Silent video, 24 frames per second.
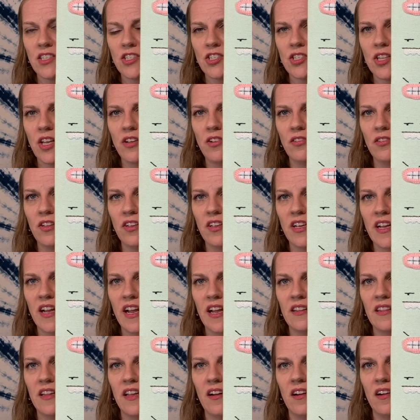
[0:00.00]
that you're looking
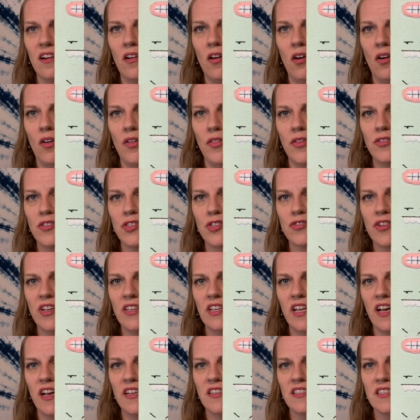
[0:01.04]
at there. All those straight
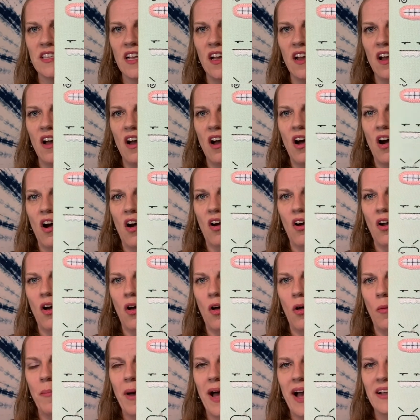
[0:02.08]
lines are
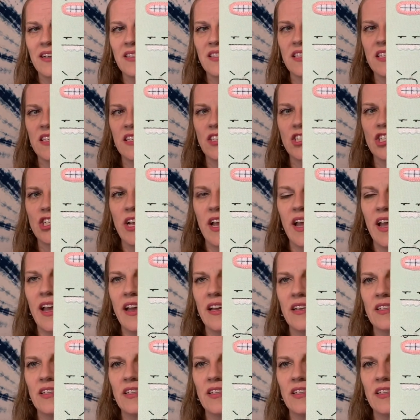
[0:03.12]
all backstitch. And